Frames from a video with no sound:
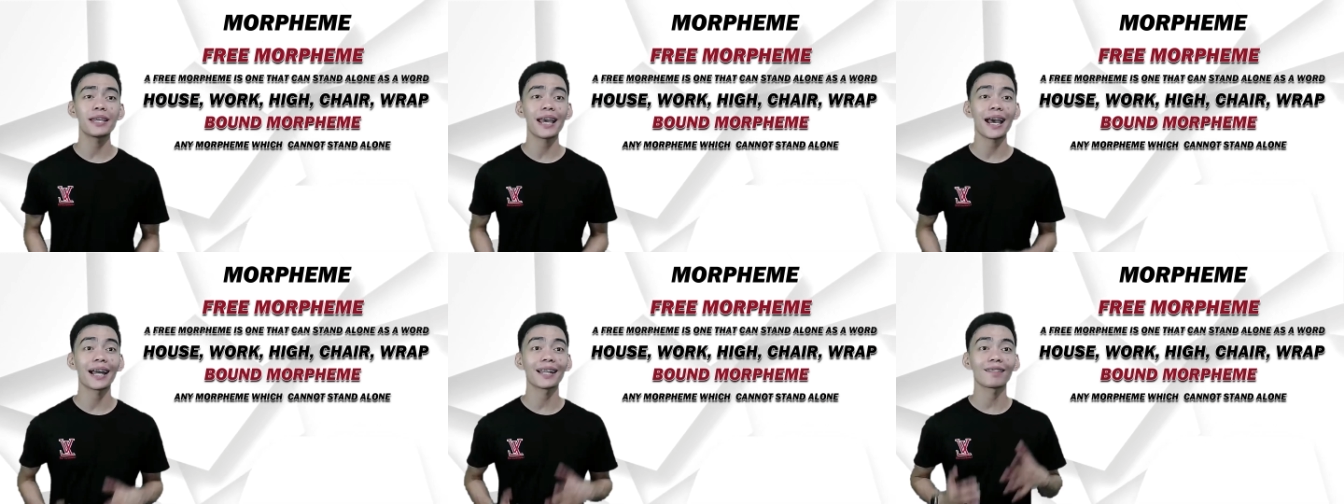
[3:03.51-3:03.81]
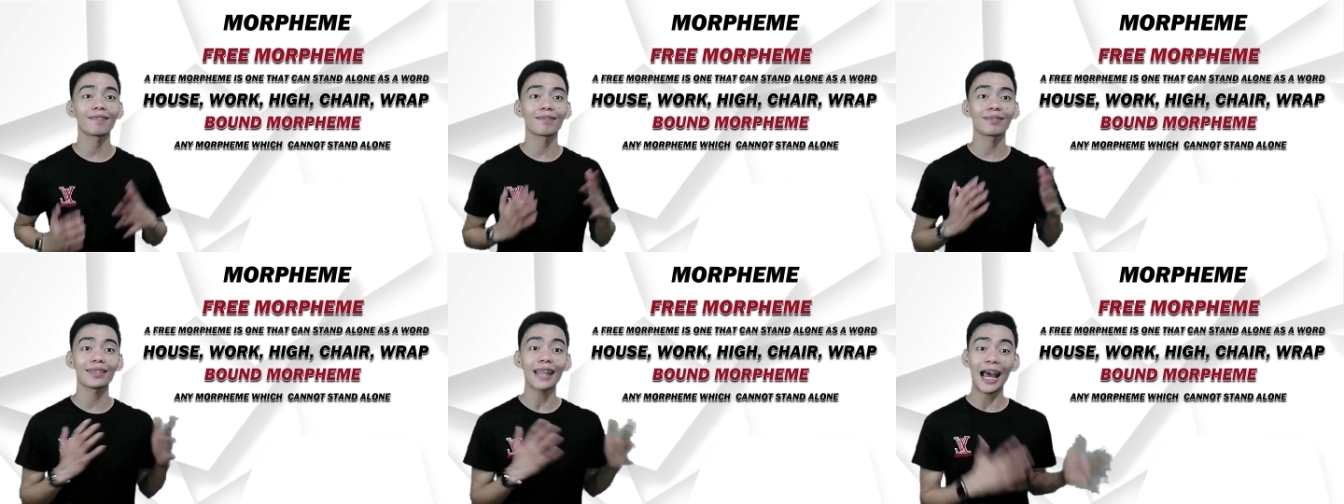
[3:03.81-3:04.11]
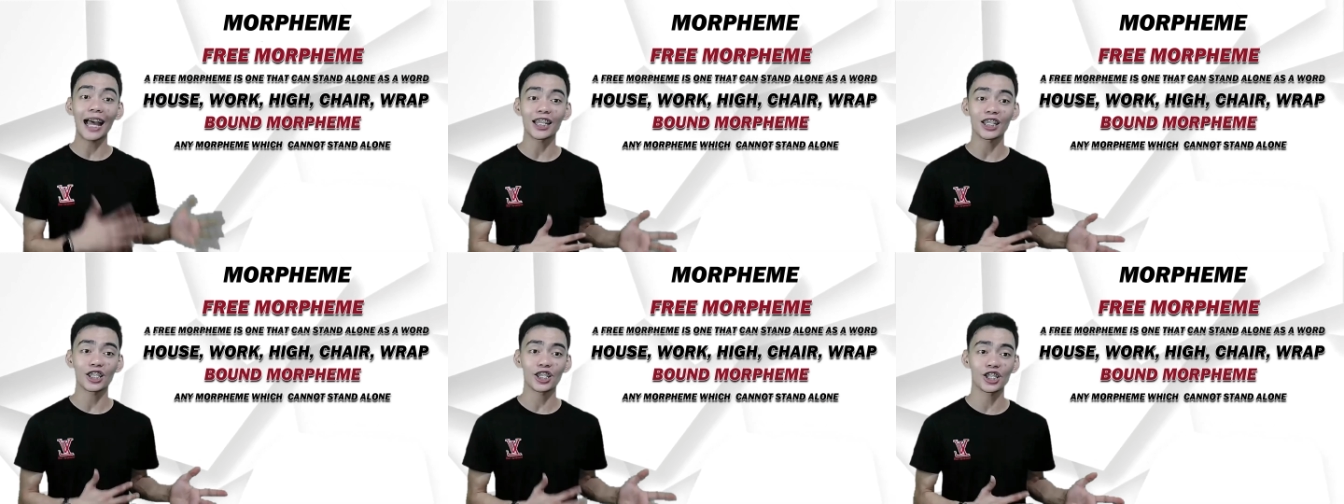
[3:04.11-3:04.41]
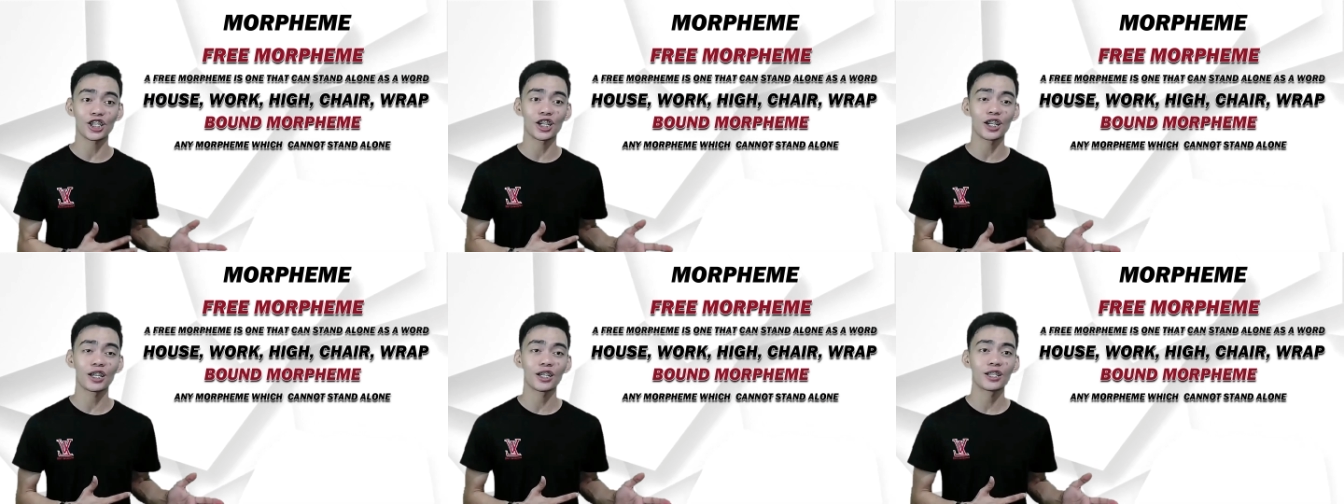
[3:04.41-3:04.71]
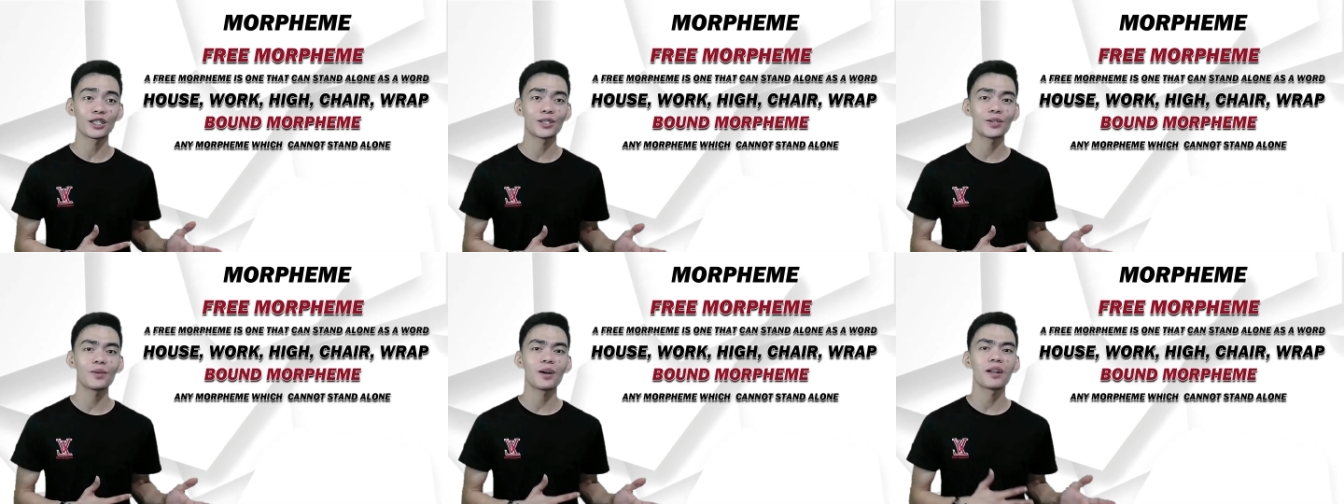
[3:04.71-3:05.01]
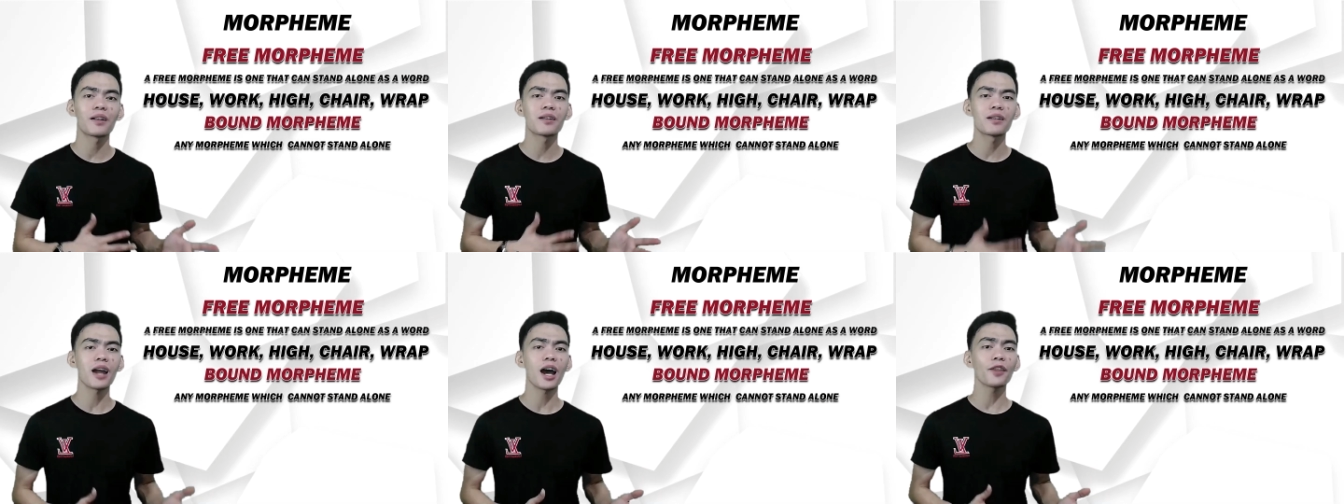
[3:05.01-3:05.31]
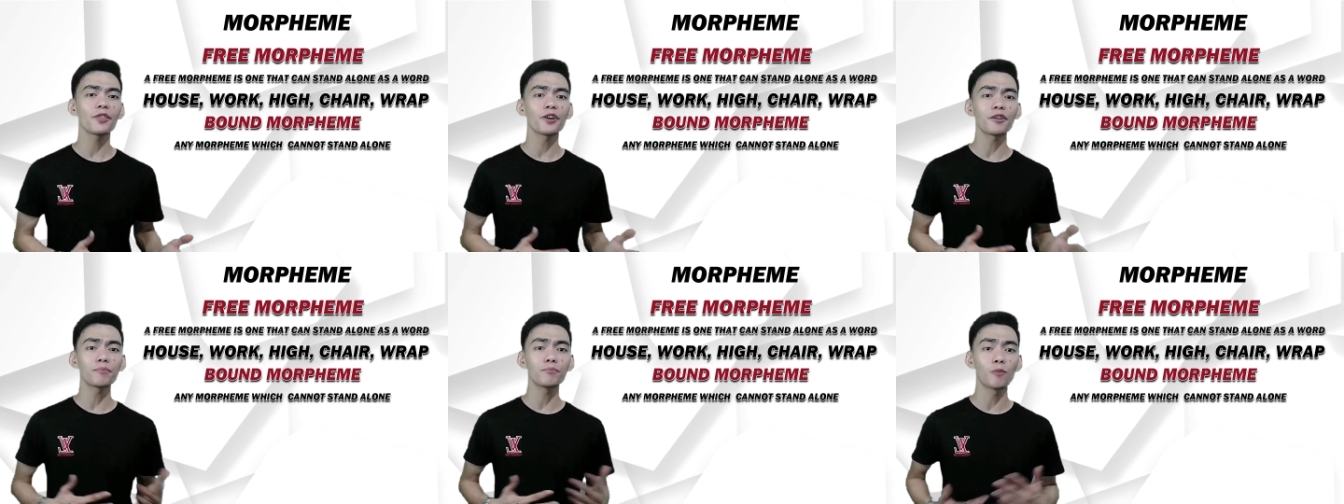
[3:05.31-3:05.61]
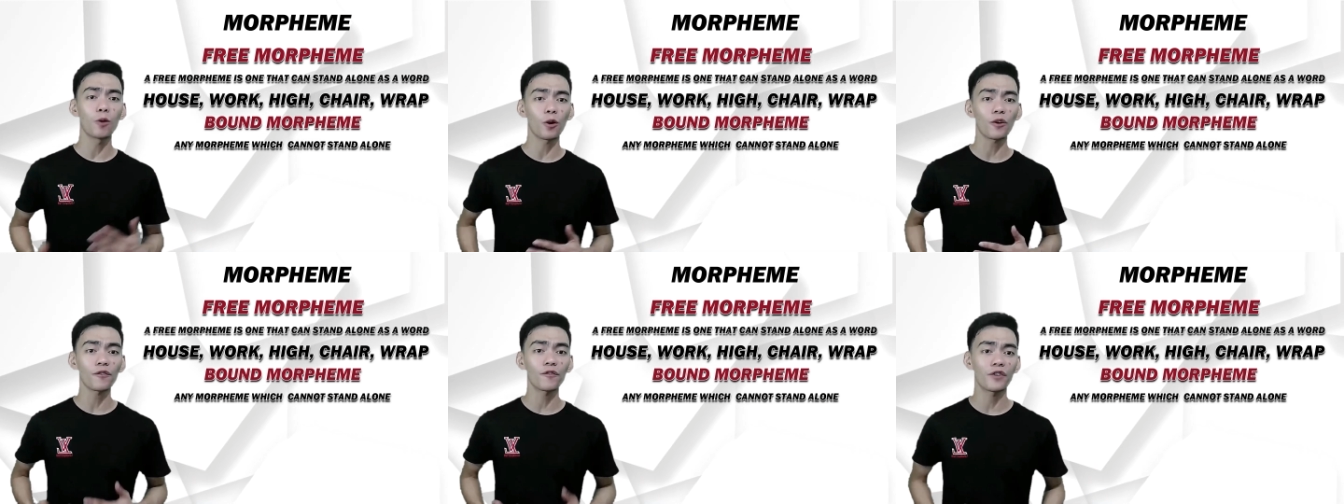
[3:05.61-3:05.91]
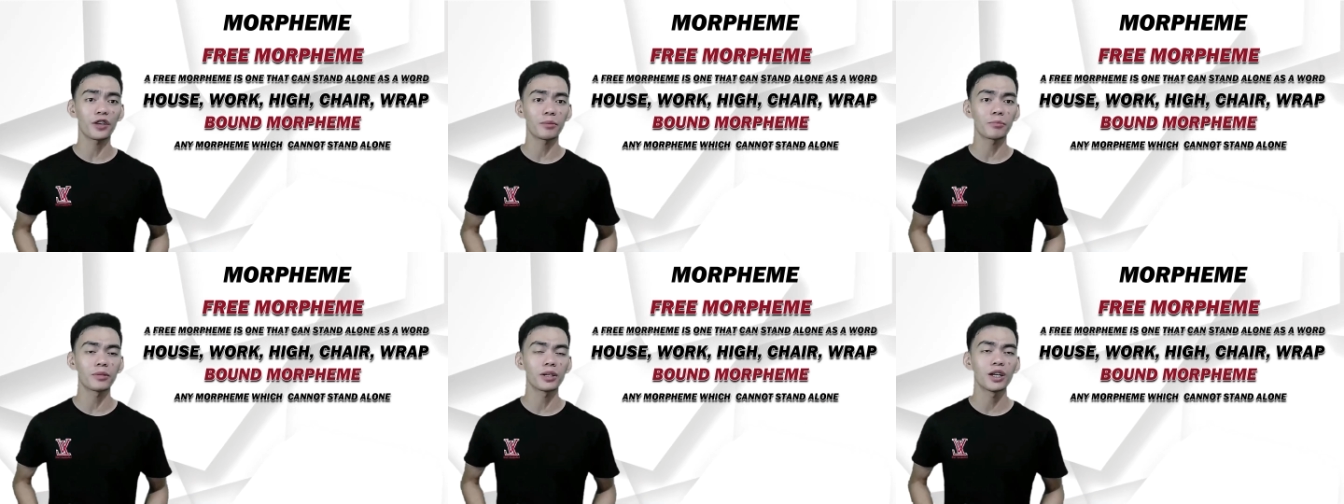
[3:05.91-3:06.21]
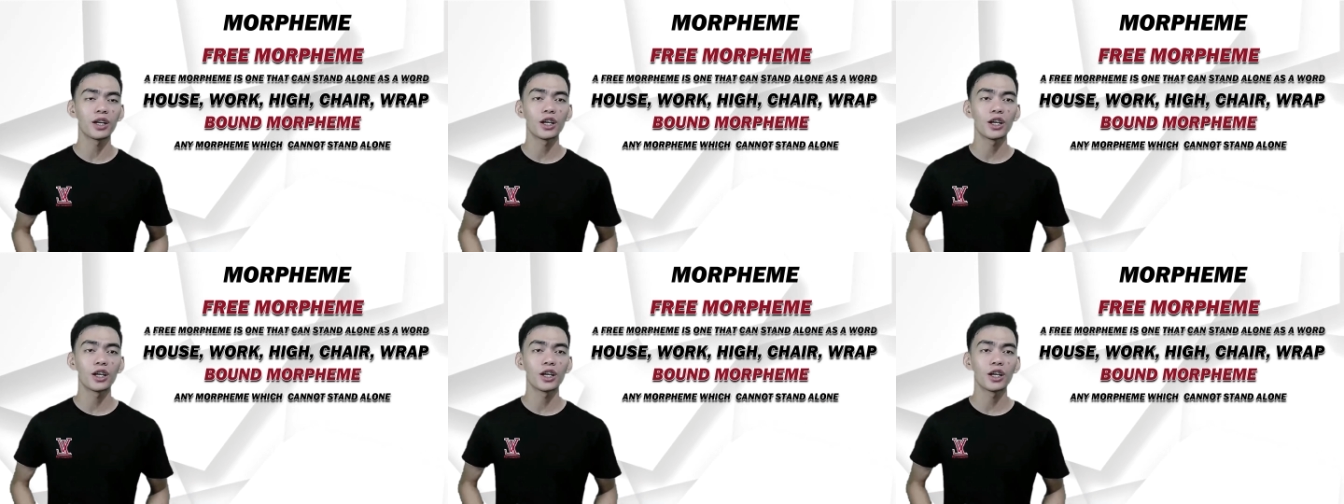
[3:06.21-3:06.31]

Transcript: attached to another morpheme